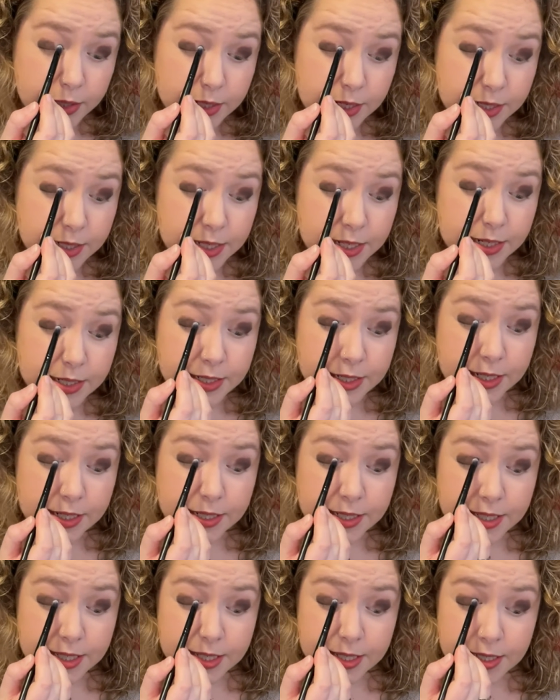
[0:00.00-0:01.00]
doesn't
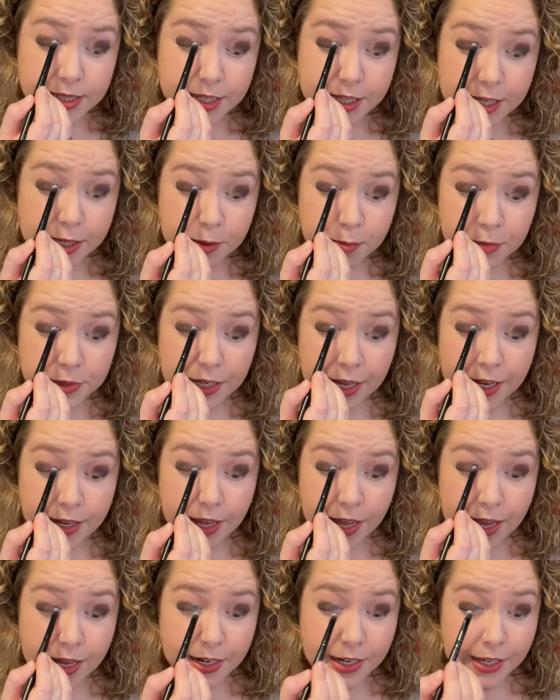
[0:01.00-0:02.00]
seem like
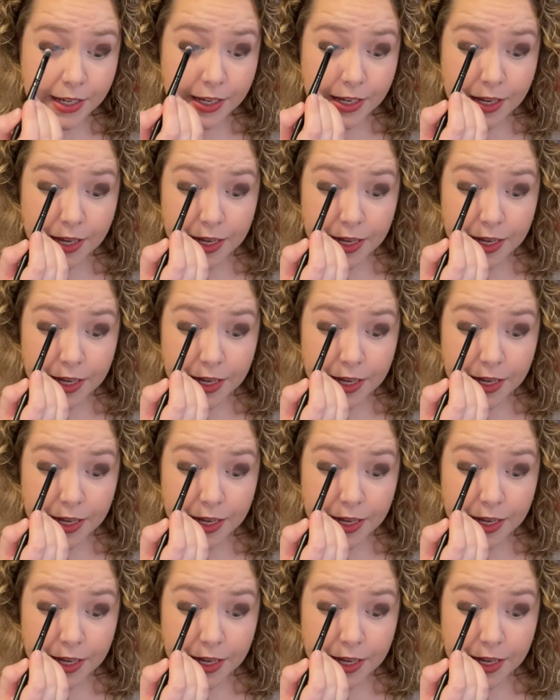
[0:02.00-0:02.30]
any